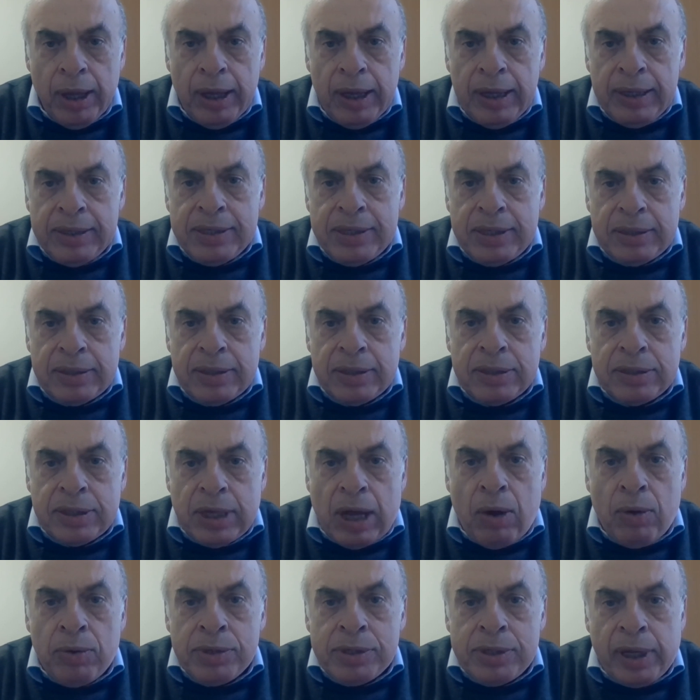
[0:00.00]
It
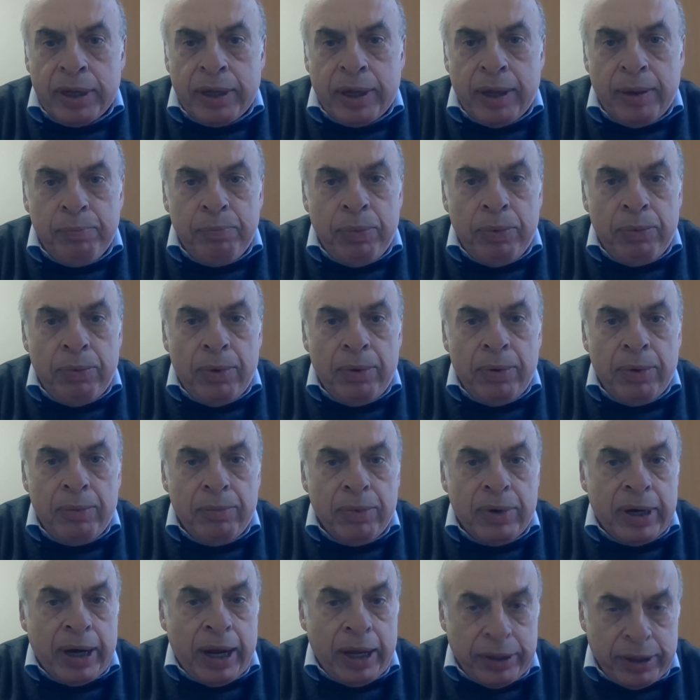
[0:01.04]
sounds like a
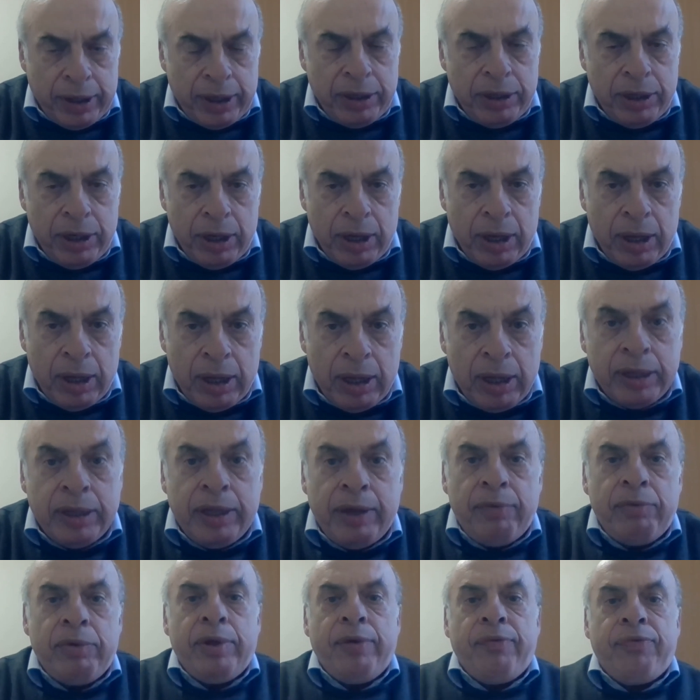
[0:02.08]
great idea, and
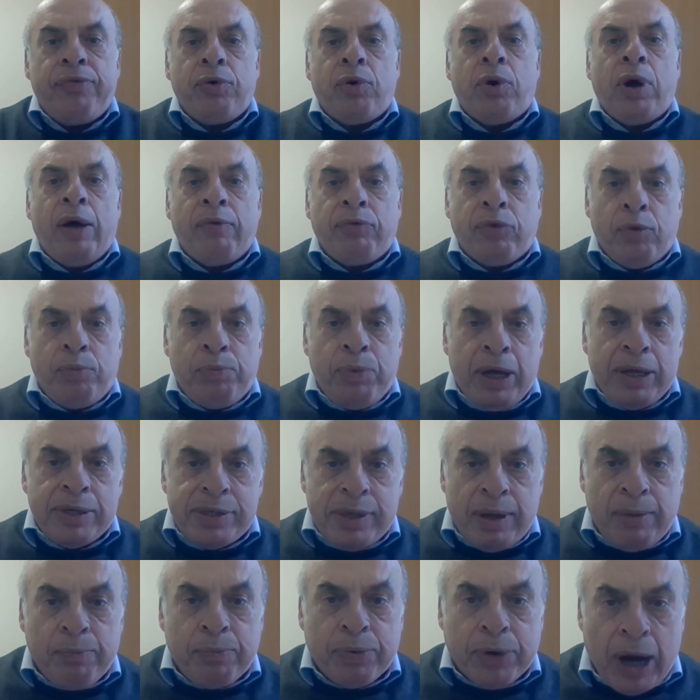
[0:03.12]
even if you have to pay
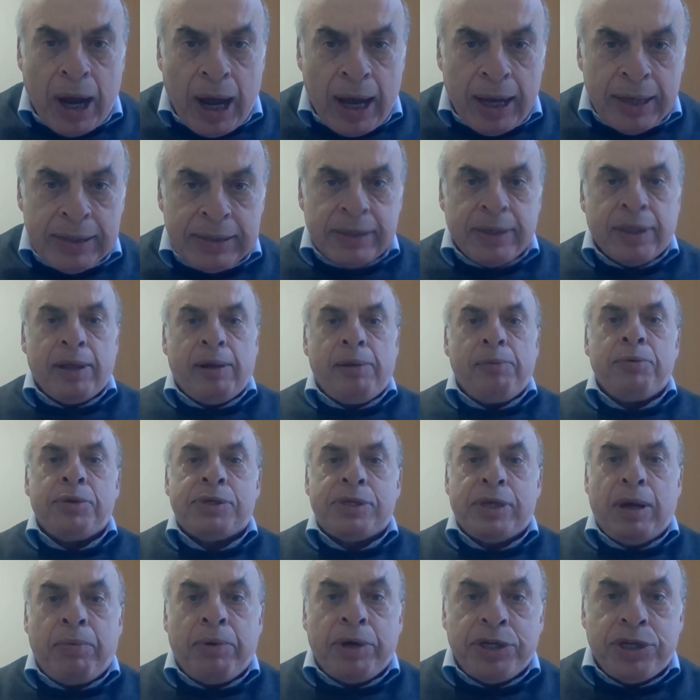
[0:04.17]
some price and there will be
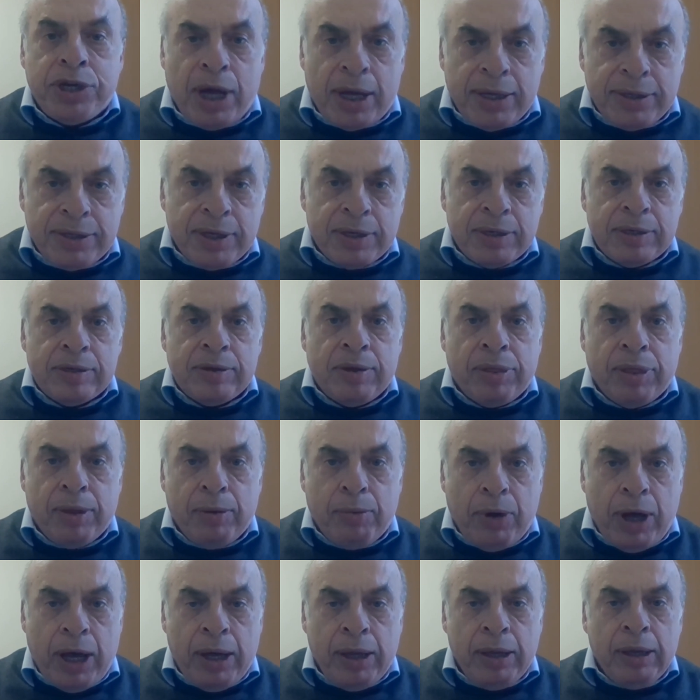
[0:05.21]
some injustice on the
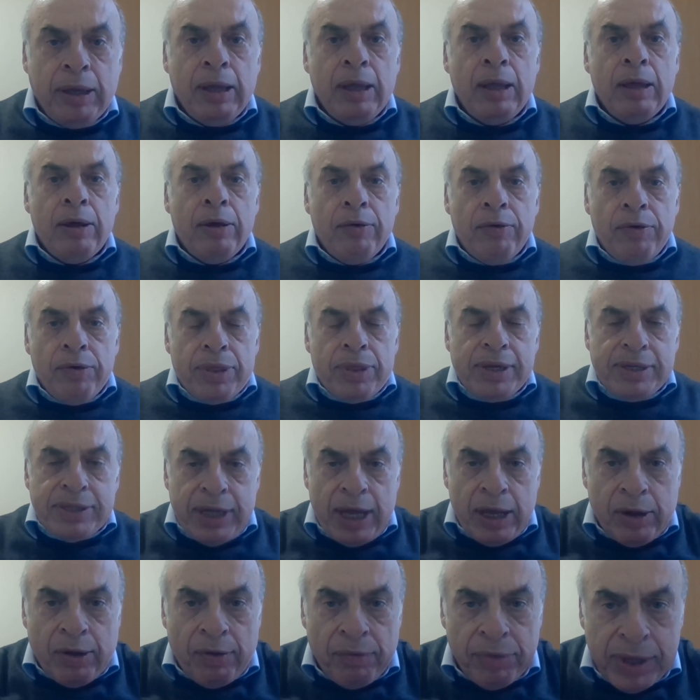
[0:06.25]
way, for the
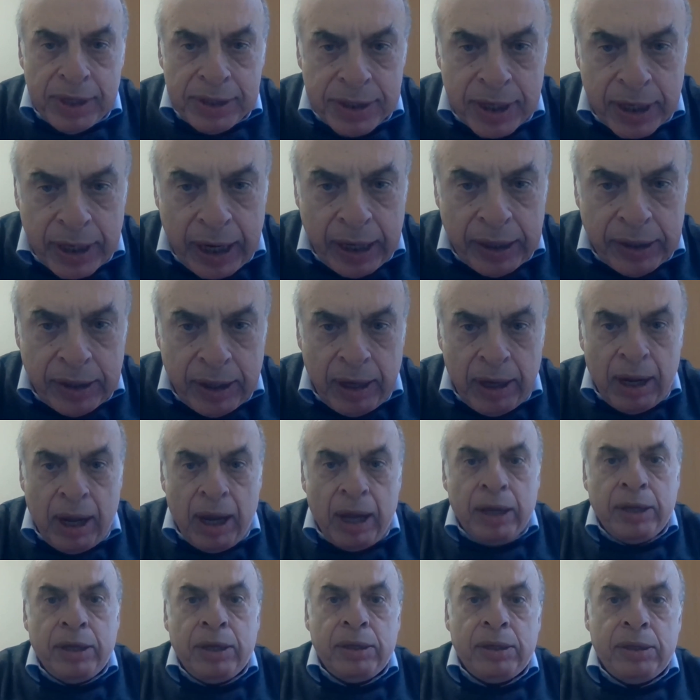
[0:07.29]
sake of this great
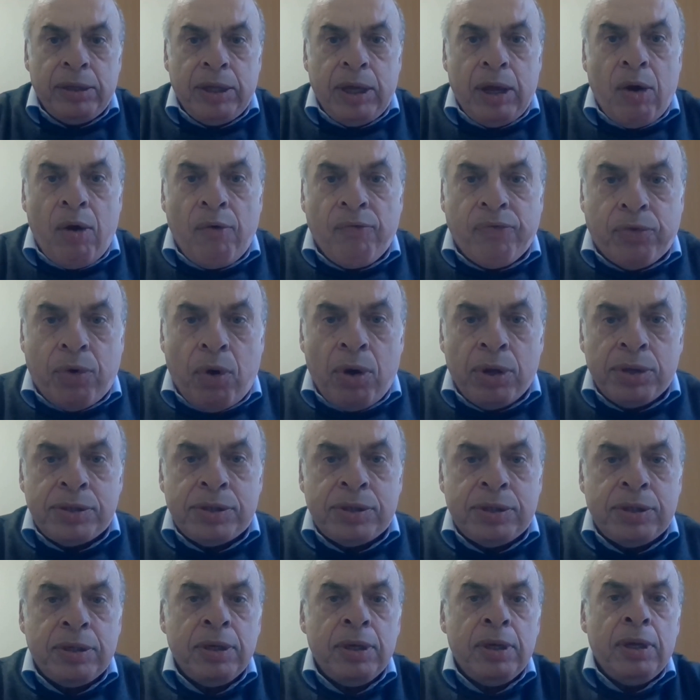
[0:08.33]
idea, of
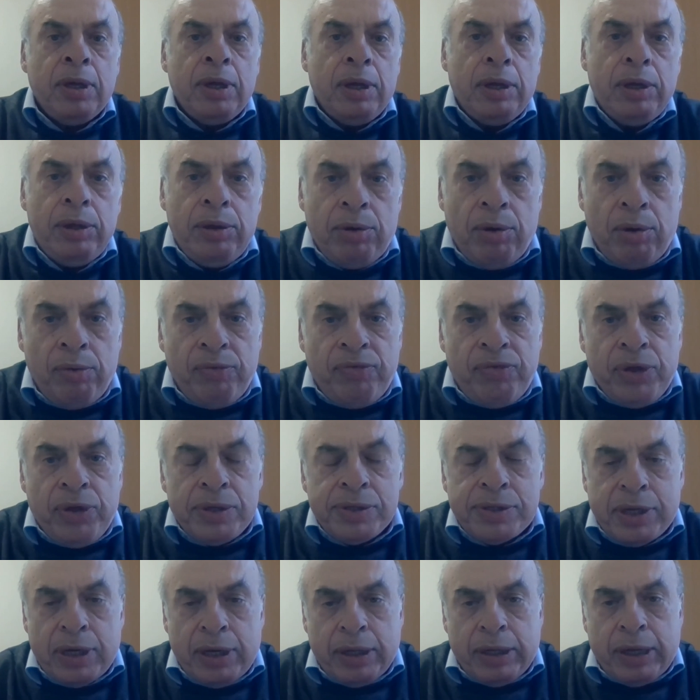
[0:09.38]
course, you will feel
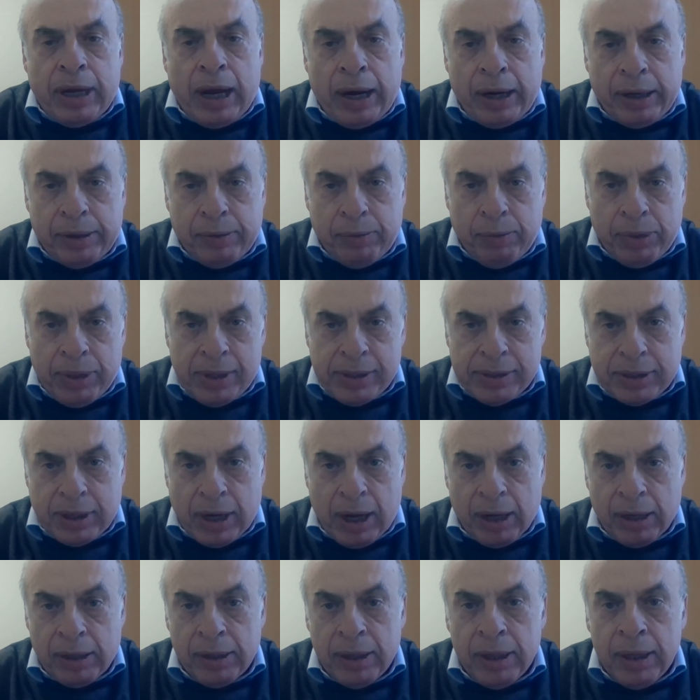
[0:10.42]
solidarity with the
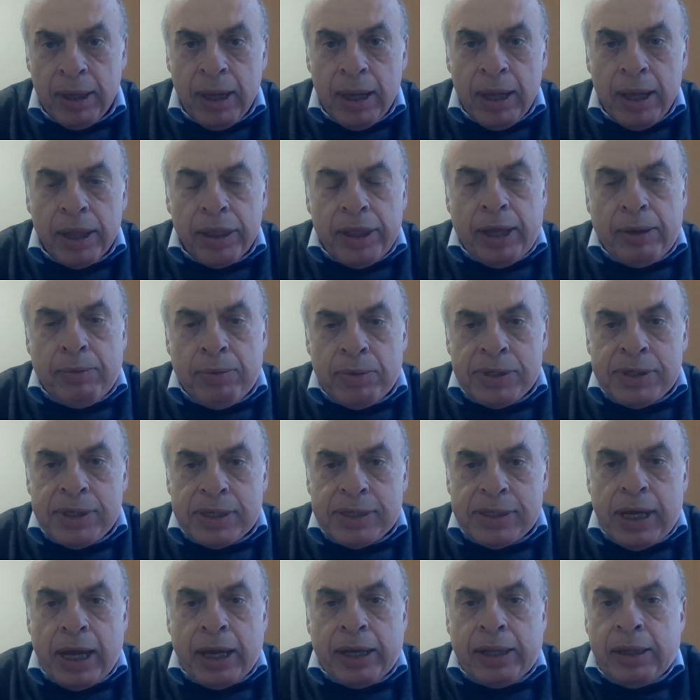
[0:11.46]
struggle. That was
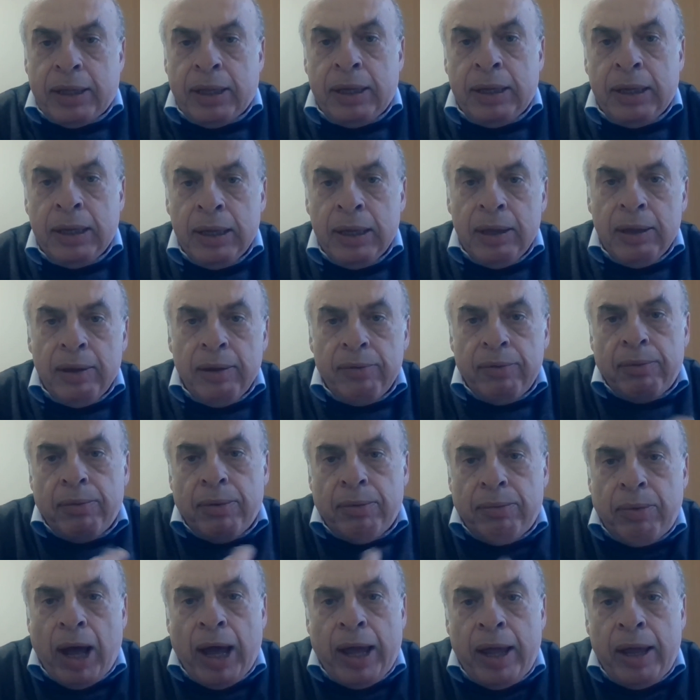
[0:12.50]
exactly
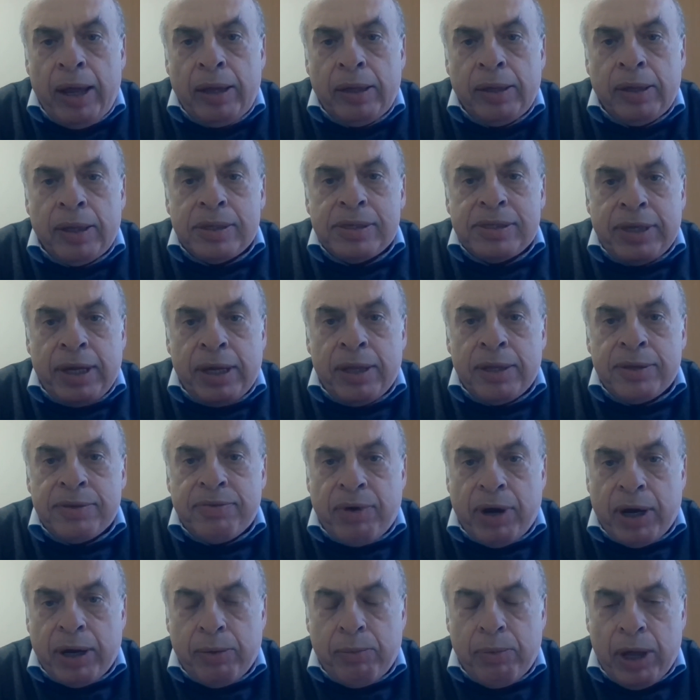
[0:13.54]
why I understand it
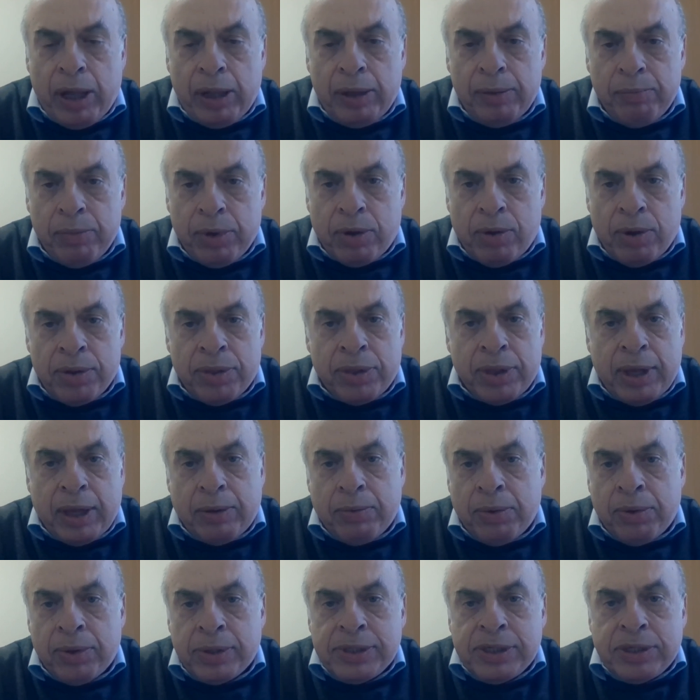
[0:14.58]
very well, because that
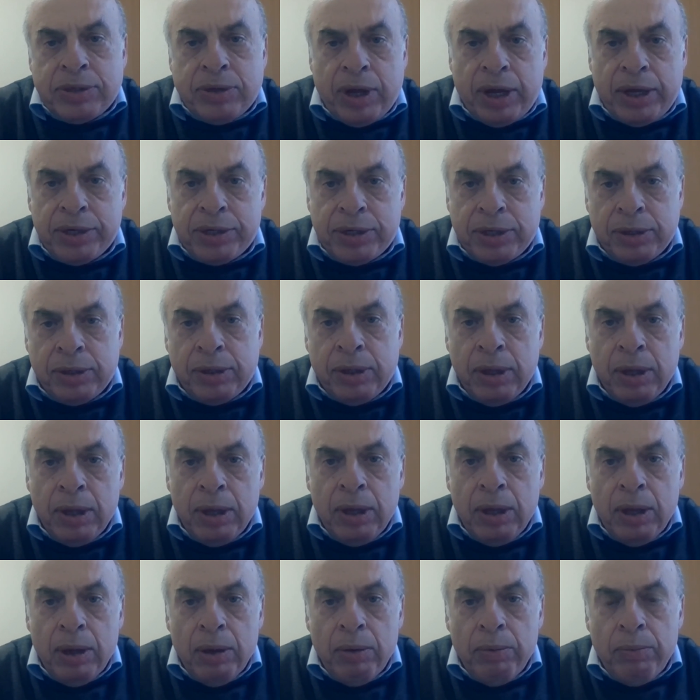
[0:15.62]
was stationed
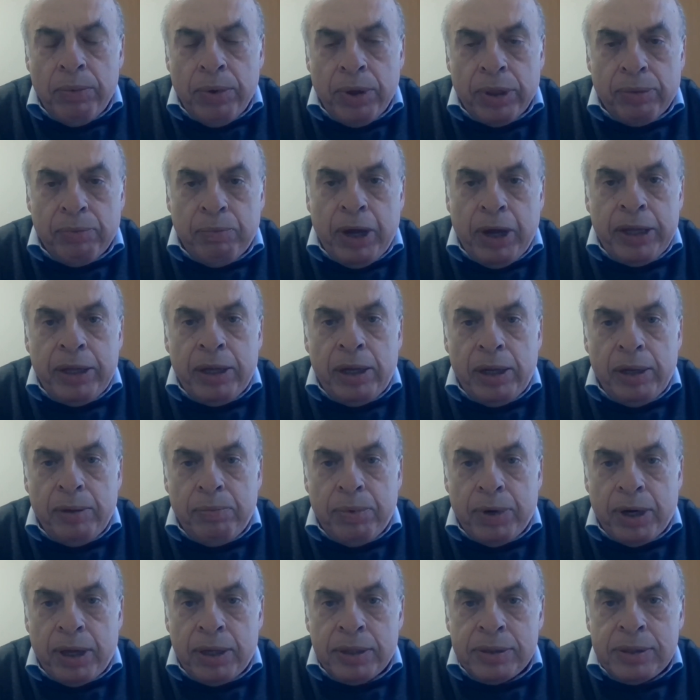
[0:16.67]
with many
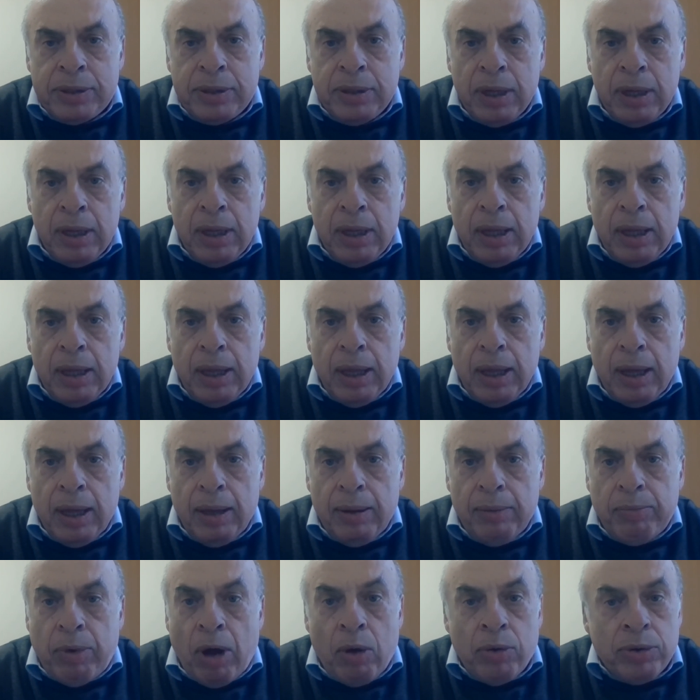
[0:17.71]
liberals
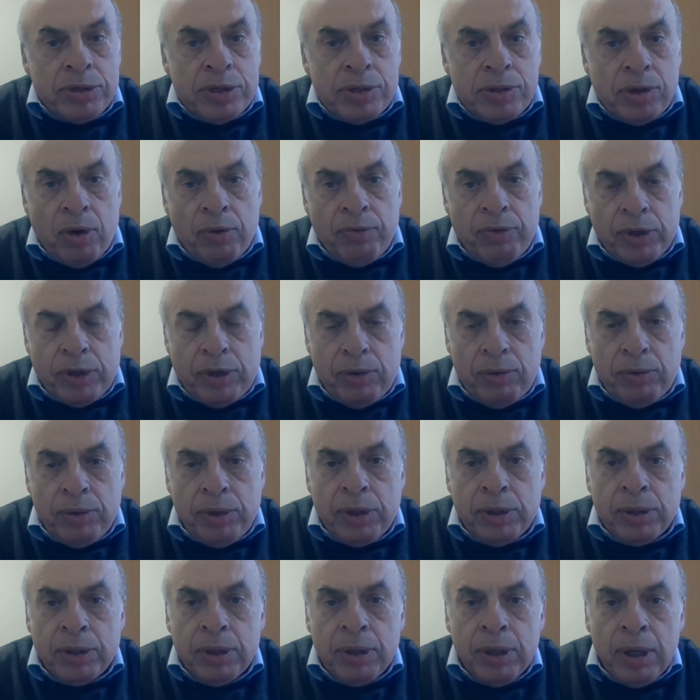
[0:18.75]
about Soviet
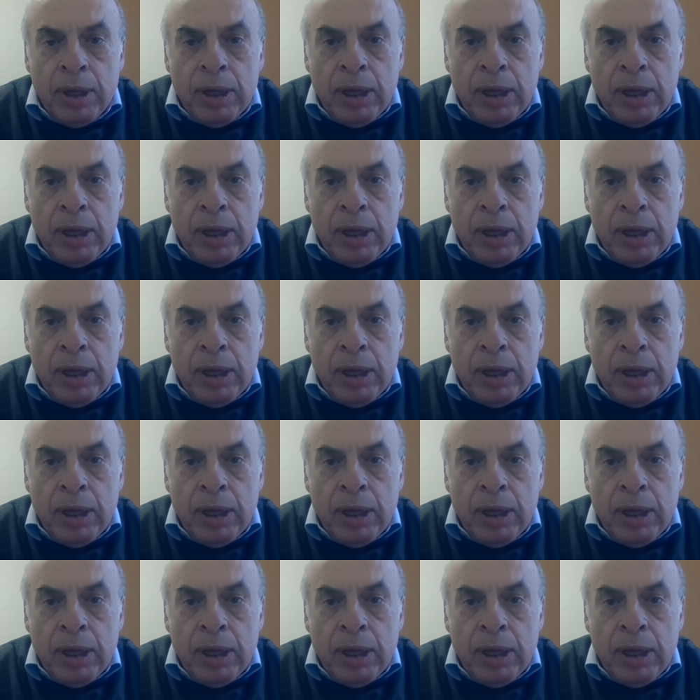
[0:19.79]
Union.